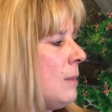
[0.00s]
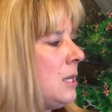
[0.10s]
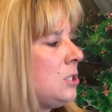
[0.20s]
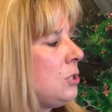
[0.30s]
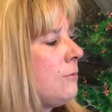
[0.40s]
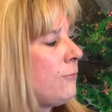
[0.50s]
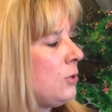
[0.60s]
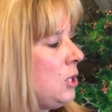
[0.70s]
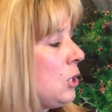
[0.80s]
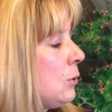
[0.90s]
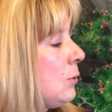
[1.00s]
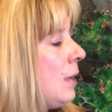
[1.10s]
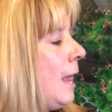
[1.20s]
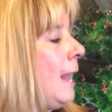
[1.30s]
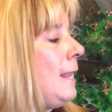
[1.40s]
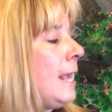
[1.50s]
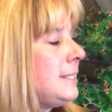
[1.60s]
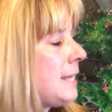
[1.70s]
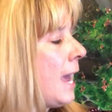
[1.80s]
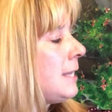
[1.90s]
much soup for you.
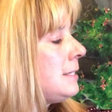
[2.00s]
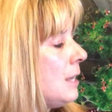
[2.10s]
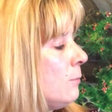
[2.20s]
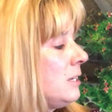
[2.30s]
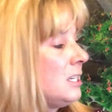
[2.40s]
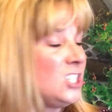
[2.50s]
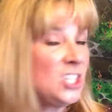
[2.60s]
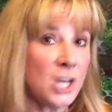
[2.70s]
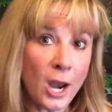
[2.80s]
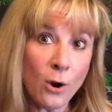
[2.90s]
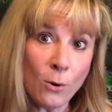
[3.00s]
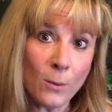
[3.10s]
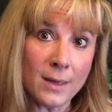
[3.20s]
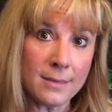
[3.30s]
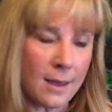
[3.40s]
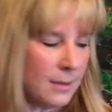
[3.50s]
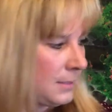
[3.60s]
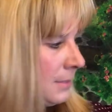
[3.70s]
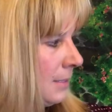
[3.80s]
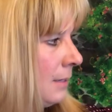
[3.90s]
Let's ask someone to share it with
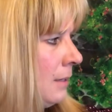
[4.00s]
us."